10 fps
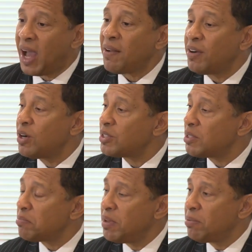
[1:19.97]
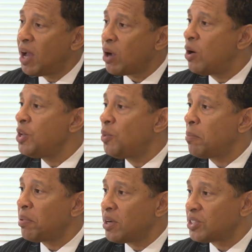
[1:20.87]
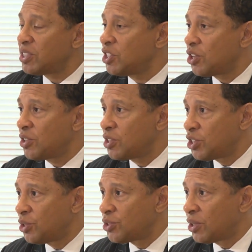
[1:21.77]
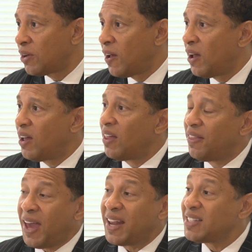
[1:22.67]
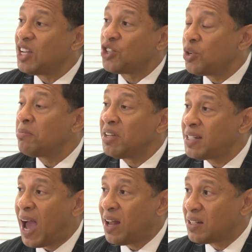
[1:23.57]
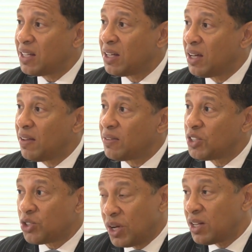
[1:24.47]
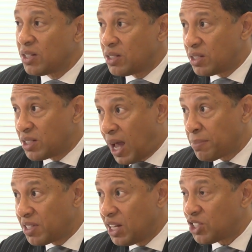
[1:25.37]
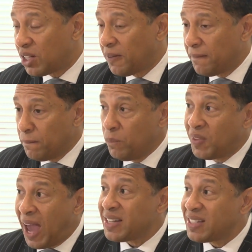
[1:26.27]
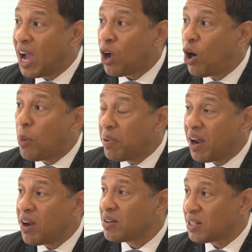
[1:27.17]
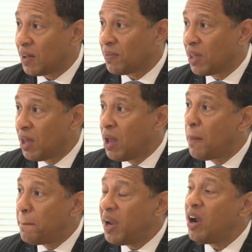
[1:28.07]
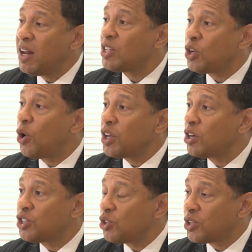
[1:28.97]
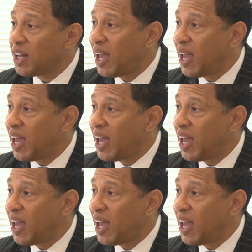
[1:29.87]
I've heard some people like, "Oh, you want parents to snitch on your children." That is a street mentality. The straight Stop snitching. That is not called parenting. Parenting is holding your children